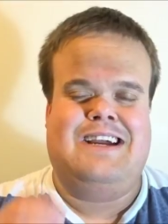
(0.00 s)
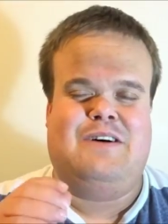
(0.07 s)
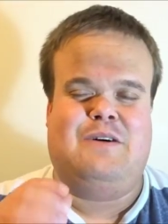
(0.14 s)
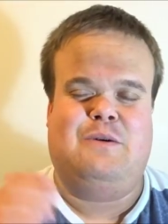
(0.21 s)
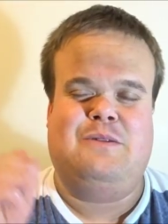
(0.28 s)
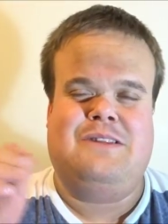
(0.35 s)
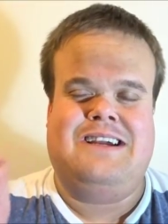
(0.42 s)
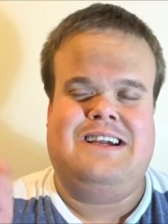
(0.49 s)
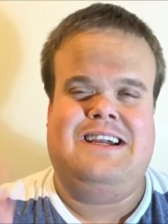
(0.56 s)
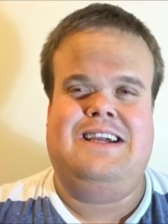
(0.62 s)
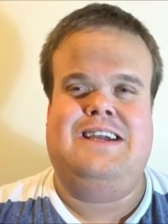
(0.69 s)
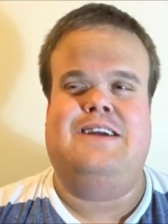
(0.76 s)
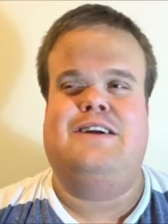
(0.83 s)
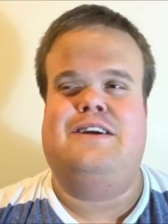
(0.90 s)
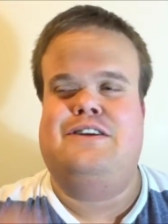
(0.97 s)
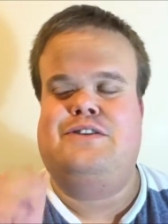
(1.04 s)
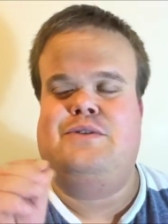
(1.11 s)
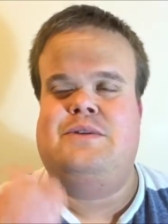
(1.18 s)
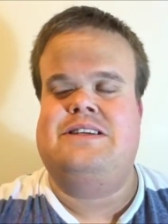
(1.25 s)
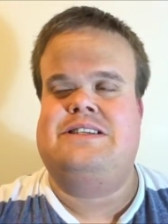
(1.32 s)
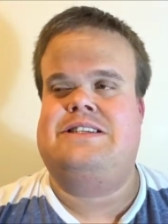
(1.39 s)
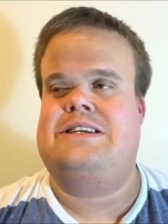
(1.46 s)
hold the key to
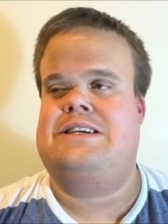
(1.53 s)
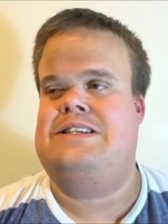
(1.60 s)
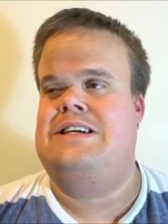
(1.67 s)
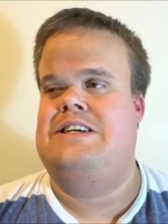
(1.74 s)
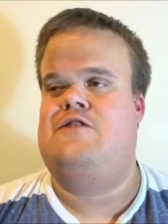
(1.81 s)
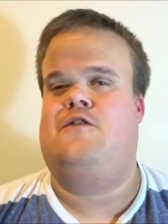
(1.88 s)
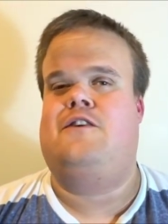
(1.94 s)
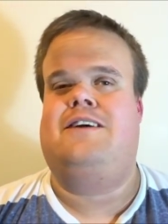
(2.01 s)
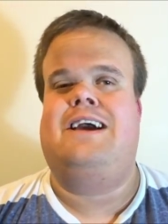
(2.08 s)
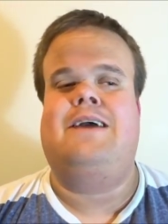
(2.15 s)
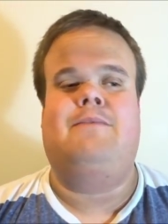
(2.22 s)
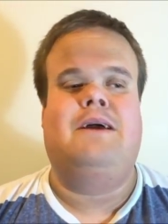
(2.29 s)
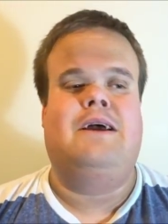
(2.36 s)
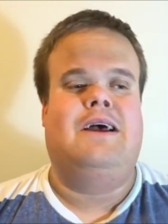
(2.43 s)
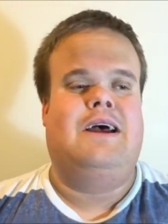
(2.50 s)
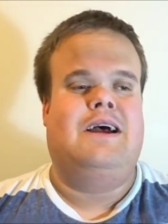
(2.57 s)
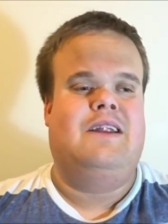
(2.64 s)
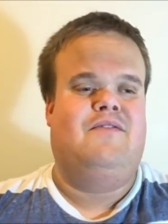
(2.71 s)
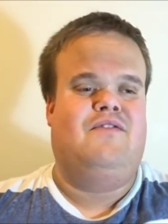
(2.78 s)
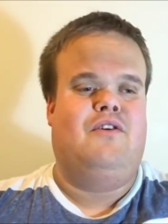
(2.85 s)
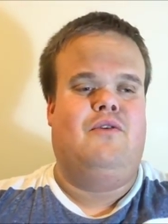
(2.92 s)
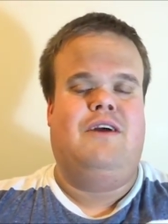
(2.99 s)
a successful game. And
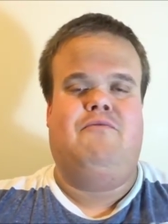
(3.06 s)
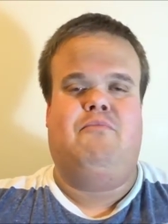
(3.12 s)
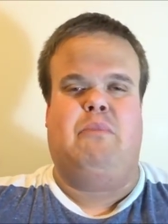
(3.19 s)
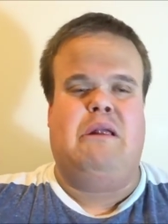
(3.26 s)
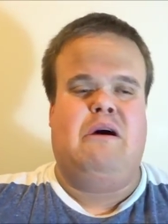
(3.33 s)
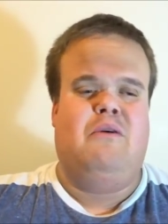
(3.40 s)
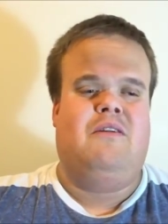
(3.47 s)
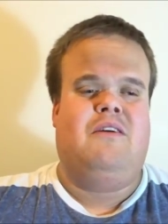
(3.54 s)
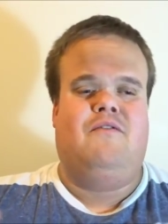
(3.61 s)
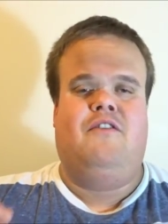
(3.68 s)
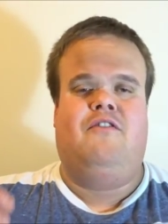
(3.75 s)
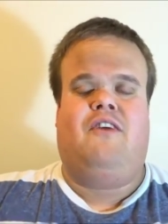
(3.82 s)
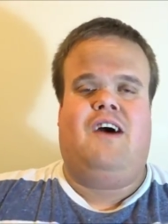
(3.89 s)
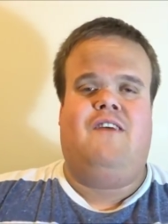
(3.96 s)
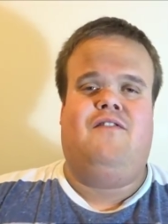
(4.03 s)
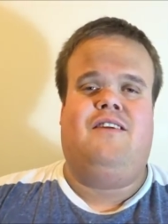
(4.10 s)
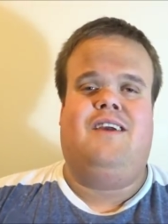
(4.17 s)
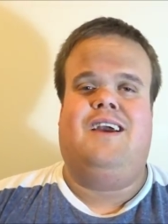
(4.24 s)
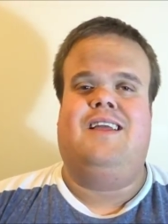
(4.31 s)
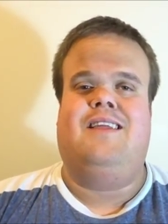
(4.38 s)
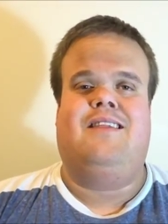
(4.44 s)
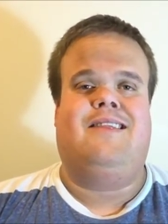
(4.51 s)
if the ref blows every five
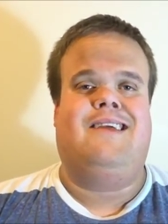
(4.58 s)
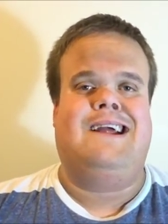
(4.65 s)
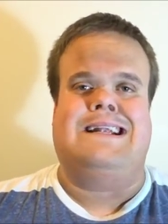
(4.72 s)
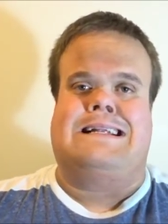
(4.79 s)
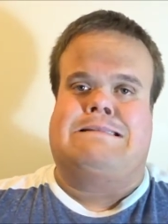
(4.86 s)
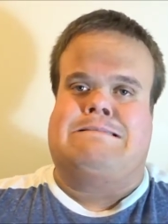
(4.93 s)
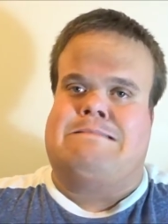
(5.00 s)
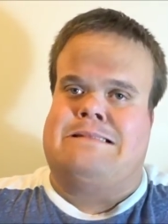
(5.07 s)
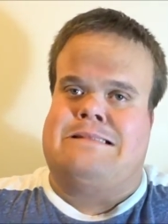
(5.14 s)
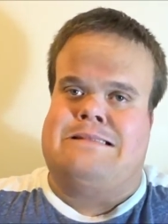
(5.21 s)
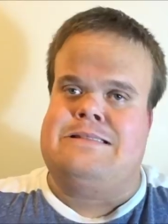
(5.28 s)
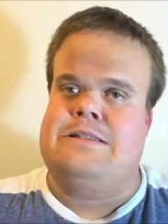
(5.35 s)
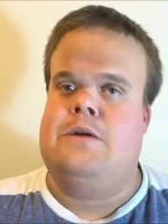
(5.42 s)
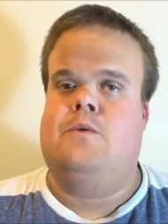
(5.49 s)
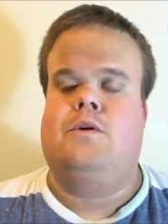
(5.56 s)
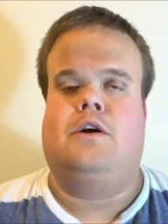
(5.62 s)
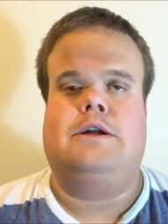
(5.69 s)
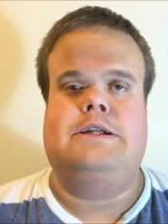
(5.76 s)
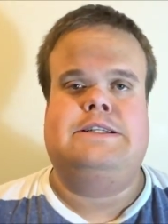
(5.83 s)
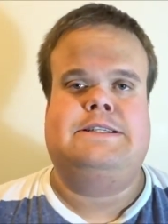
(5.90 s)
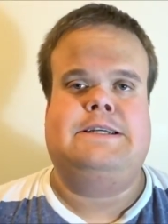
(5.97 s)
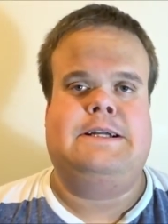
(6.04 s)
seconds, then I'm not
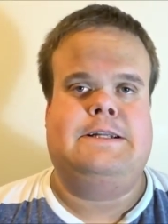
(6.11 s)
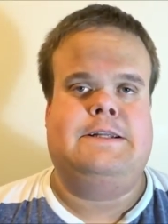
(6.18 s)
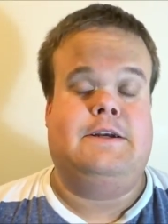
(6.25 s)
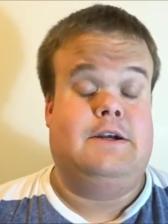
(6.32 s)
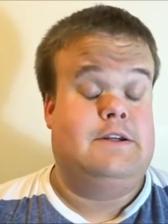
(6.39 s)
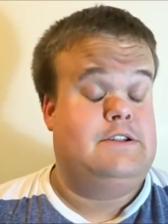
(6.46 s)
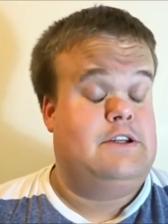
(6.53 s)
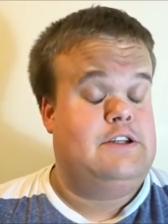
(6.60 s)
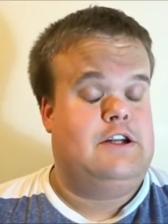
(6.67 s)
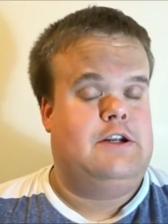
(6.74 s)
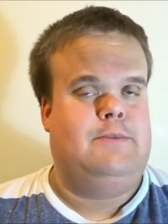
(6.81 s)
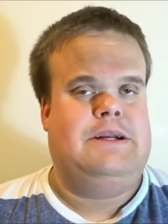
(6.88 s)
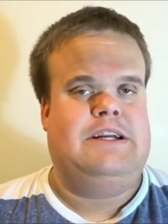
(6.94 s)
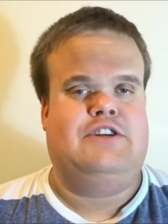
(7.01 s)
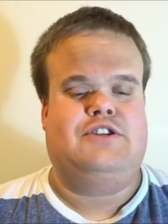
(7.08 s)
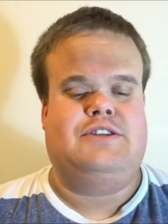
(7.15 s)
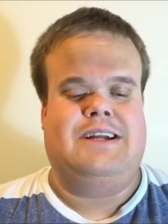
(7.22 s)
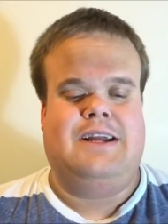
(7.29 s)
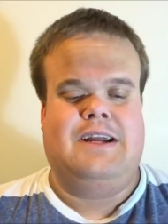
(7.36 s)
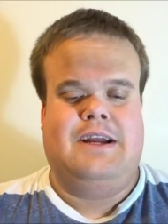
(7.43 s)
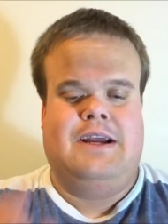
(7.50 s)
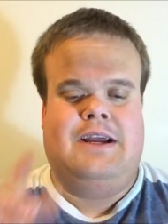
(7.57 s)
going to see it. So it's going to be
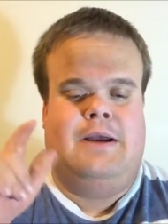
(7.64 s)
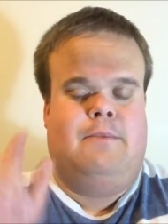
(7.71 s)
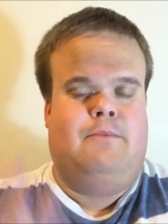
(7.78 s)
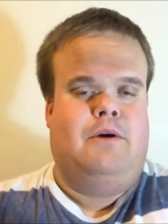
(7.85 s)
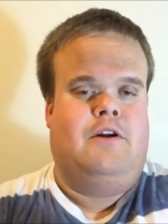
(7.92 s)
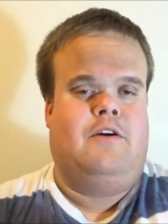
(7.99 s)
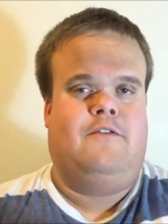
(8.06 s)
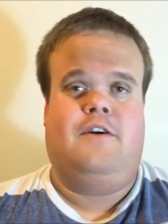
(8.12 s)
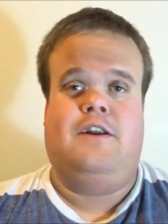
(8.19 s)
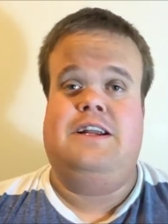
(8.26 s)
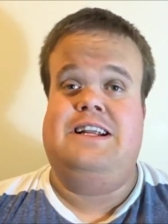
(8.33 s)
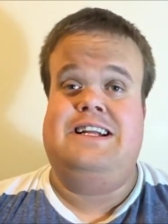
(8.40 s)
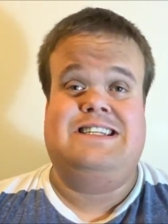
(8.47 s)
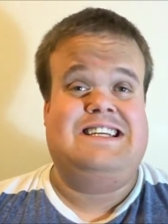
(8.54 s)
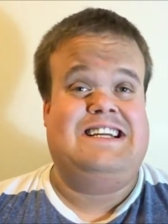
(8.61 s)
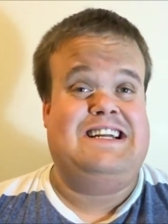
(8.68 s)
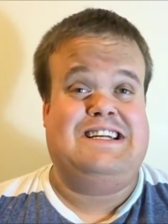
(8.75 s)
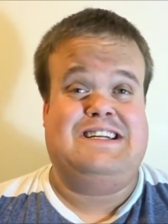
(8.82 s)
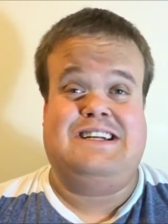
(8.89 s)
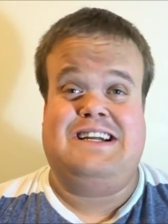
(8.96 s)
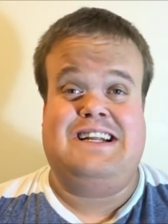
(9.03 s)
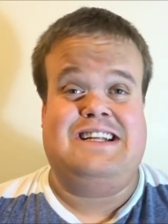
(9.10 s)
interesting. Bernard Foley needs to
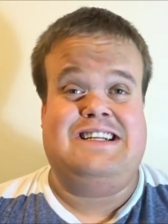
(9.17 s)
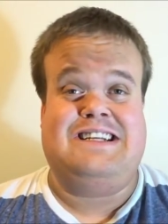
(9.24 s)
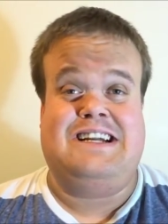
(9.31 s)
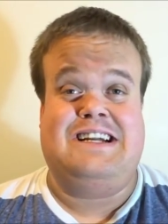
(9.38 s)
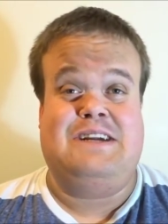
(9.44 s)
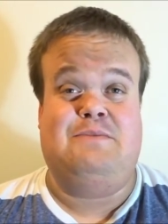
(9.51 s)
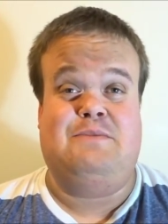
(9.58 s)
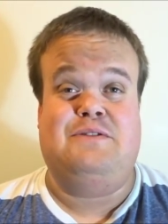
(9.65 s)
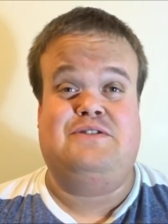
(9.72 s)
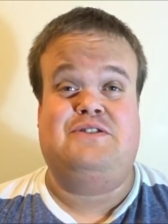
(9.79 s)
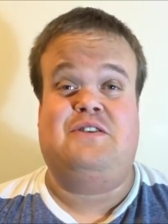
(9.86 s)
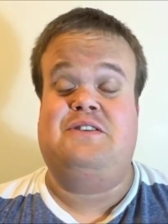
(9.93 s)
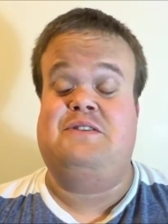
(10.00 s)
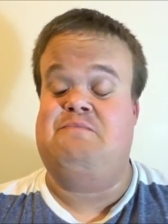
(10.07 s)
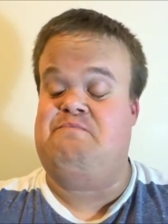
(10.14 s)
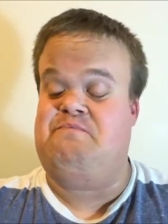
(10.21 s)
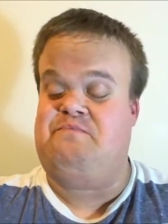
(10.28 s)
get, get his kicking boots on.